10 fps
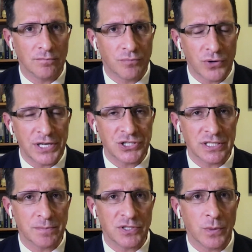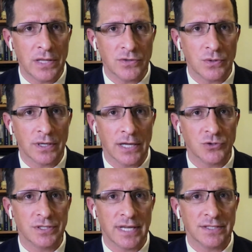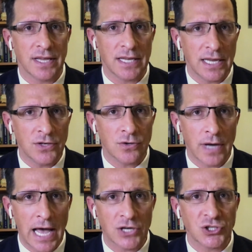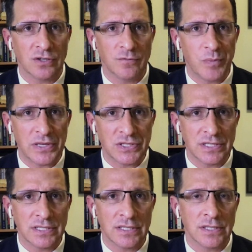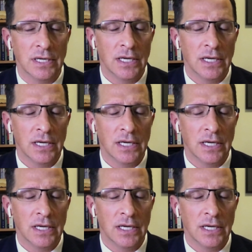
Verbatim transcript: bridges between the two countries that's that interaction of businesses,